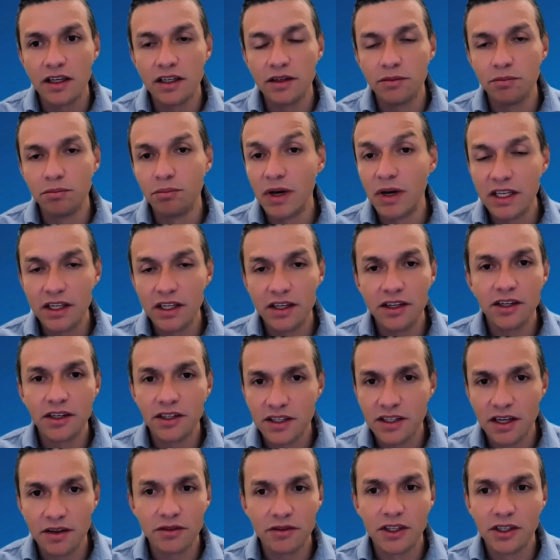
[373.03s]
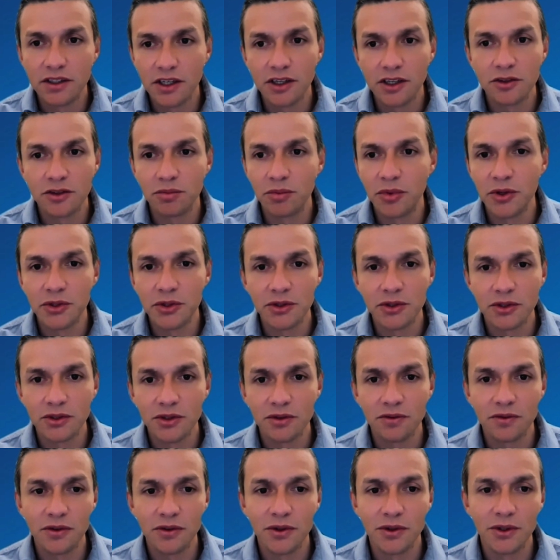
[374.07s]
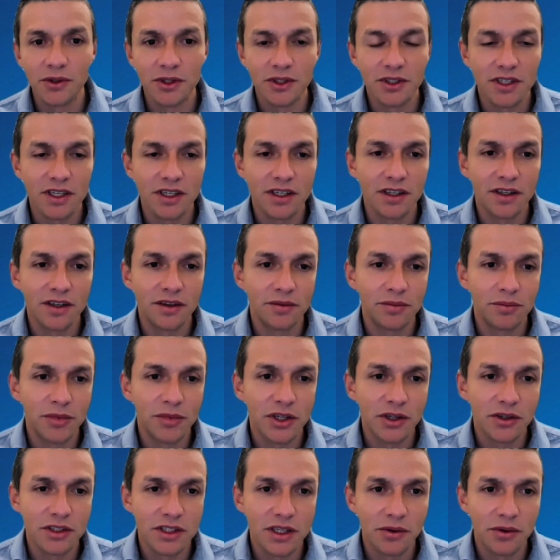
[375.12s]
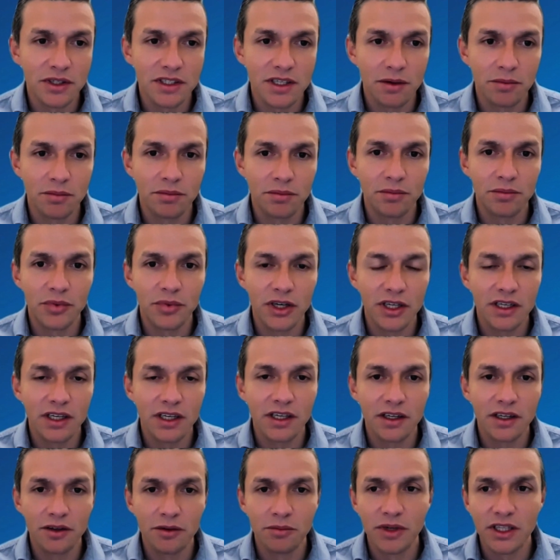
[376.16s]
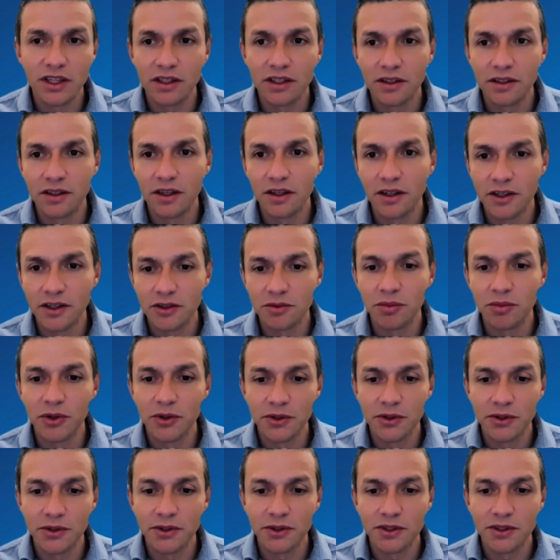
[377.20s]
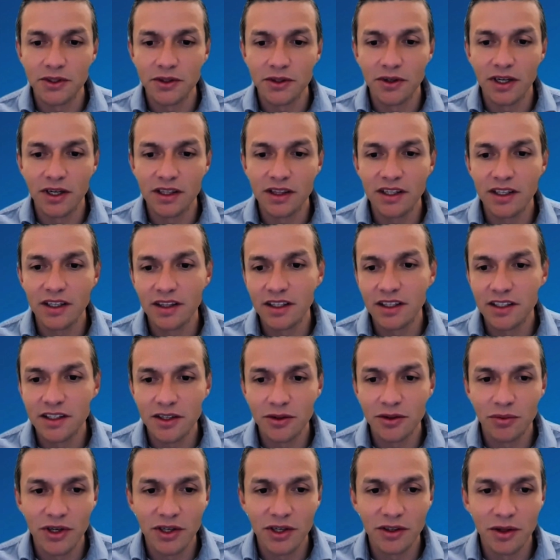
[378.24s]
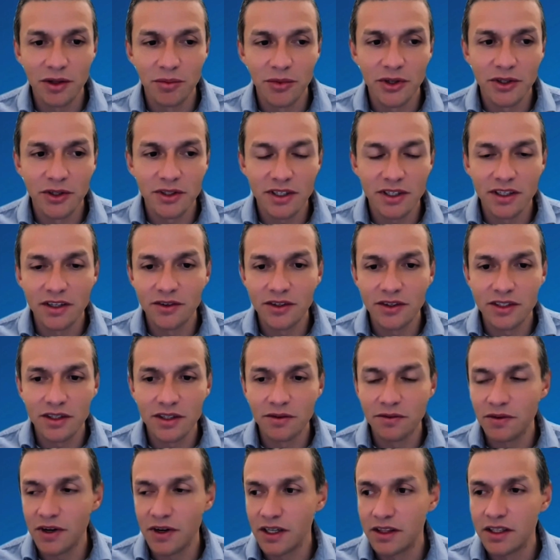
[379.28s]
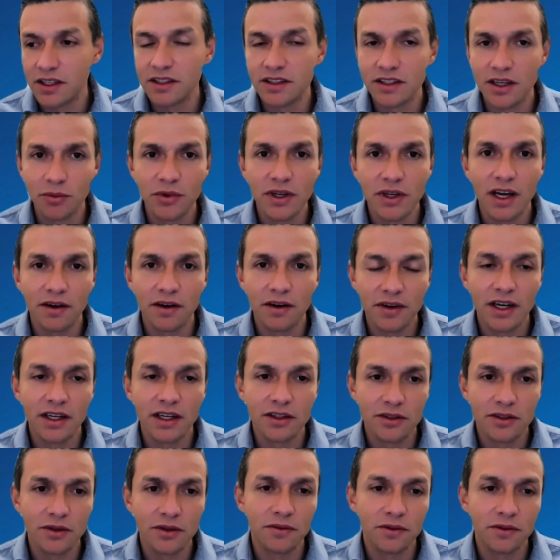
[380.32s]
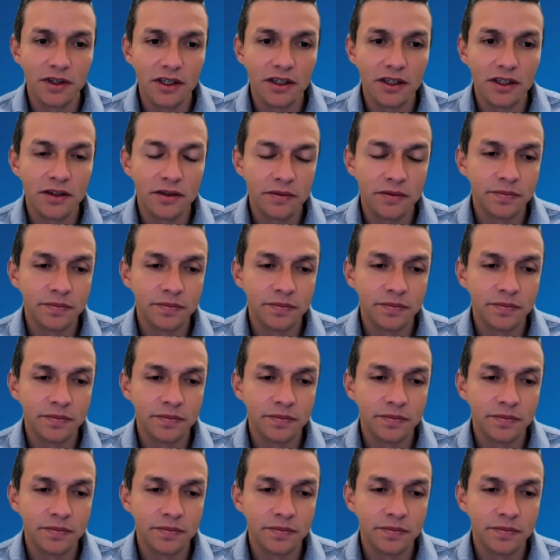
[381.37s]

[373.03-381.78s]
many years after the exposures, of course, because there was a prenatal maternal exposure. So I think this is one of the most interesting findings that we have had so far.